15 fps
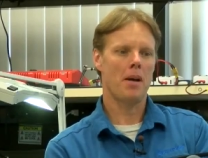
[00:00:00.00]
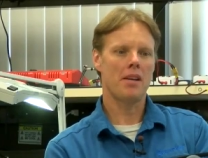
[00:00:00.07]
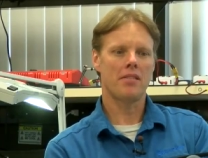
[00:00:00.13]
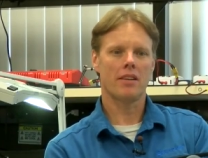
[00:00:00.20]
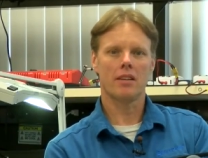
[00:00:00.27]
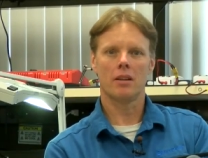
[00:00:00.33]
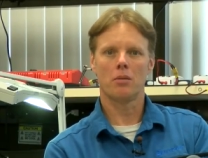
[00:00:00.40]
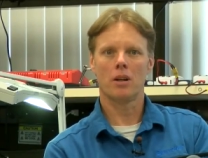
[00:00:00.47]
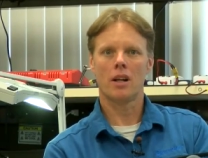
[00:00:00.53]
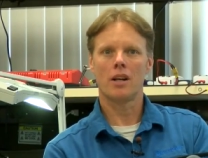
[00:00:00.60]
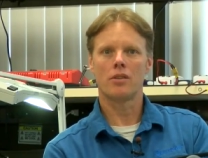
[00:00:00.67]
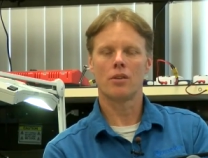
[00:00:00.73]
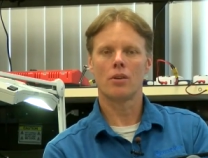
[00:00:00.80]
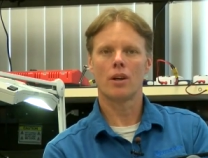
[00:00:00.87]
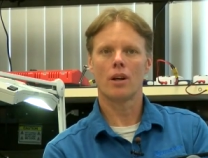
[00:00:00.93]
Basically what
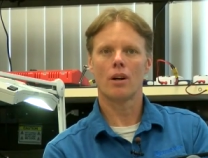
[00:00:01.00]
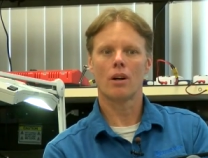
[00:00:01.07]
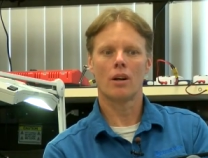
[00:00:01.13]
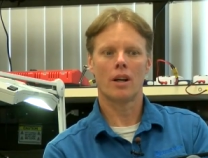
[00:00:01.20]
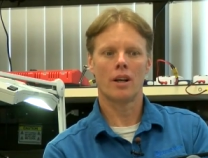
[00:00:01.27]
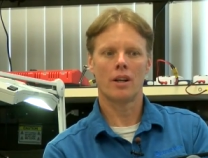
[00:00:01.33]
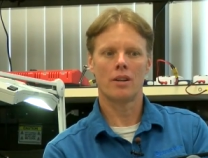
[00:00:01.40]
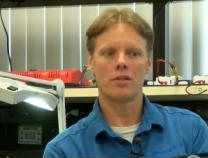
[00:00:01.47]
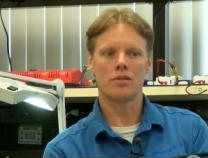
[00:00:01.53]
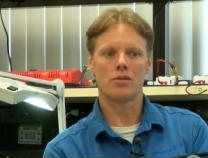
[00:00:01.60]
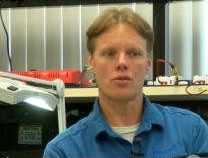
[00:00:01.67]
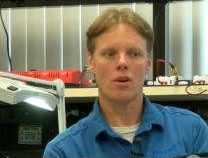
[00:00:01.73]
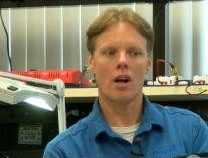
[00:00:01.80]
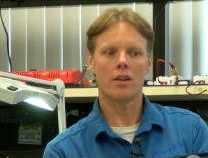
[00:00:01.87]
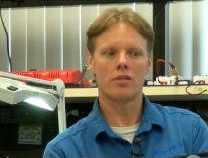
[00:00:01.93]
I do here
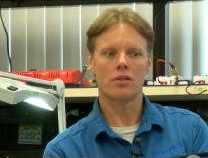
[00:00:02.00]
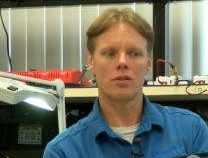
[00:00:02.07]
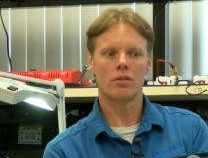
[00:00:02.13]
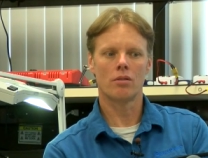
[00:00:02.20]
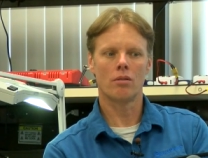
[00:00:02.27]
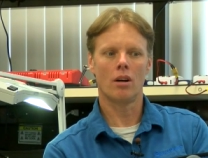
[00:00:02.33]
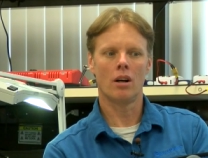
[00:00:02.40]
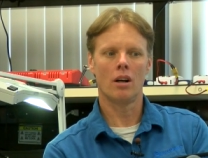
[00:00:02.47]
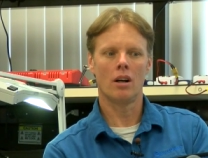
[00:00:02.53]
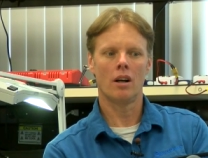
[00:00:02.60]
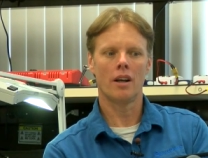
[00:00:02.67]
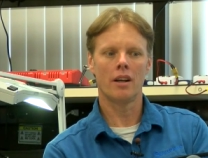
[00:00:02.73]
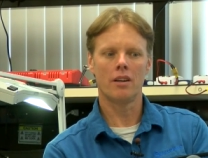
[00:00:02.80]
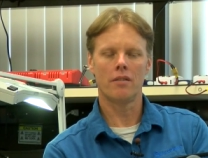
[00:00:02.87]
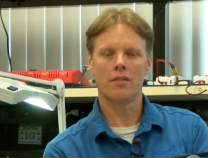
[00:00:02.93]
is try
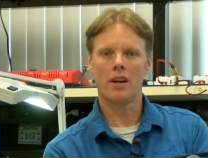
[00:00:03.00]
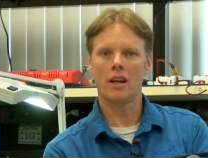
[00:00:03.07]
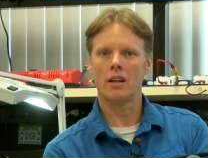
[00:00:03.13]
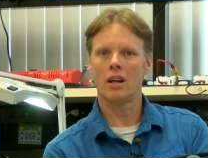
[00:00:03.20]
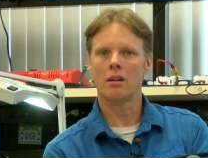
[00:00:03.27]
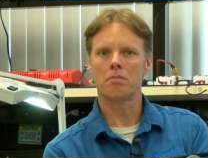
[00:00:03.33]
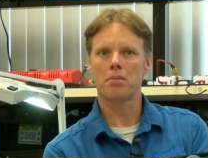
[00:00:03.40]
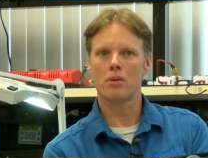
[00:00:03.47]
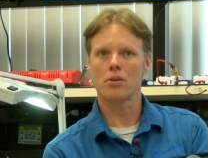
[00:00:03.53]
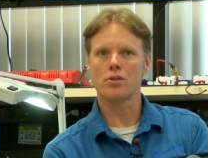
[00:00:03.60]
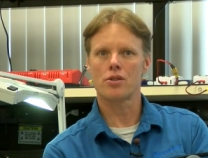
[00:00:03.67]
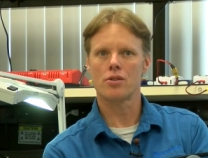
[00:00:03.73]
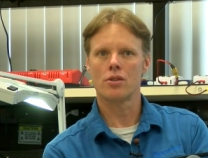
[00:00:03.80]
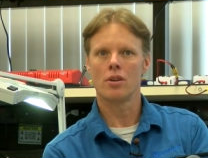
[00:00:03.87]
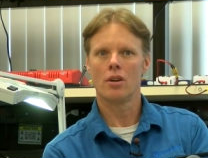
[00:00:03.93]
to innovate and
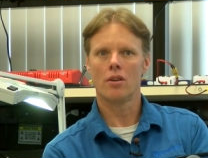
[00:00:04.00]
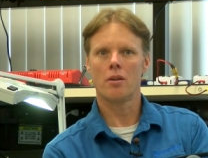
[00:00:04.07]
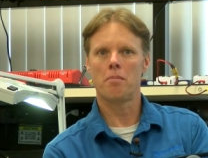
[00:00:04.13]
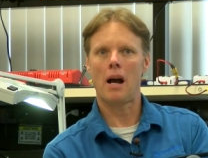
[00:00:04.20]
push the